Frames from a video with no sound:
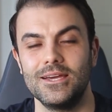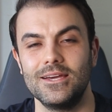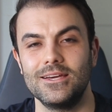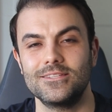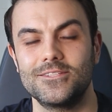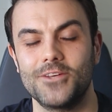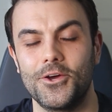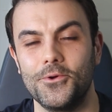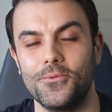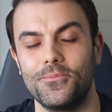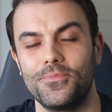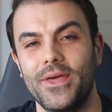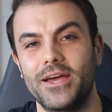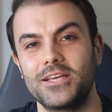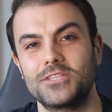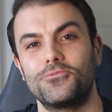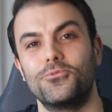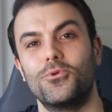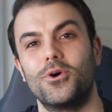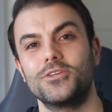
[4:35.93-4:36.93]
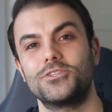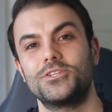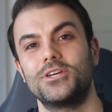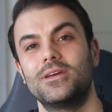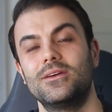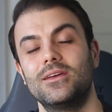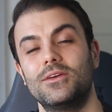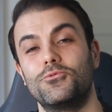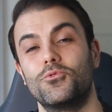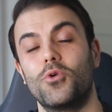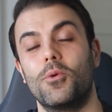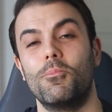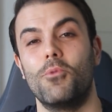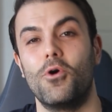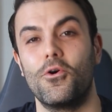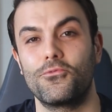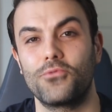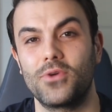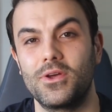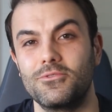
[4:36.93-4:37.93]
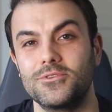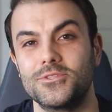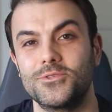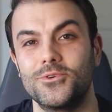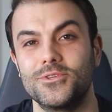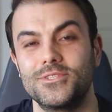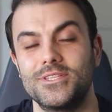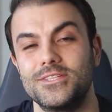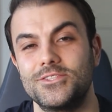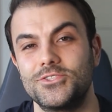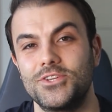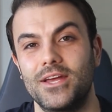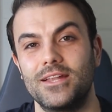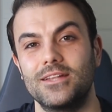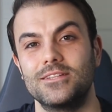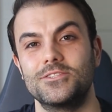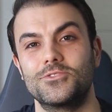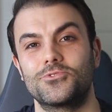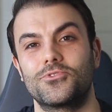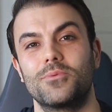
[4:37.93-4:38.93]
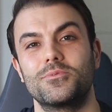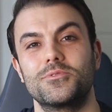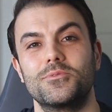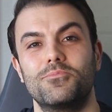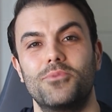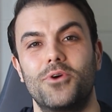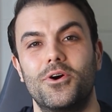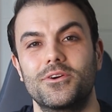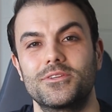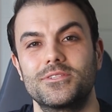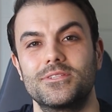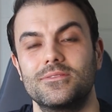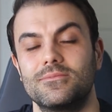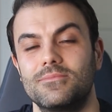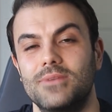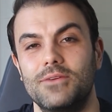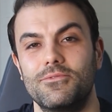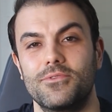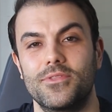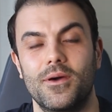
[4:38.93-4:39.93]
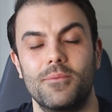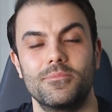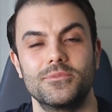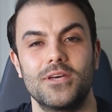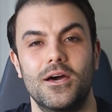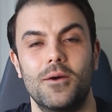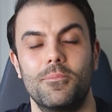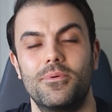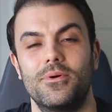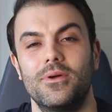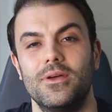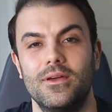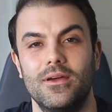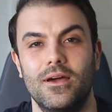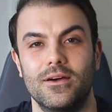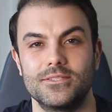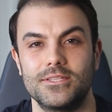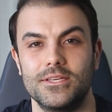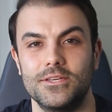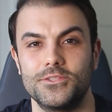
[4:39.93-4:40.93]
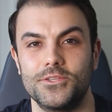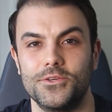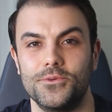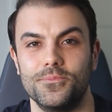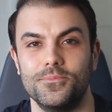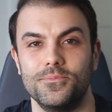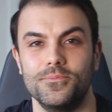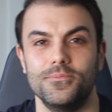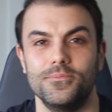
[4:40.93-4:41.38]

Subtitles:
So thanks for watching. If you want more free resources, check the description box, leave a thumbs up. I'll see you soon.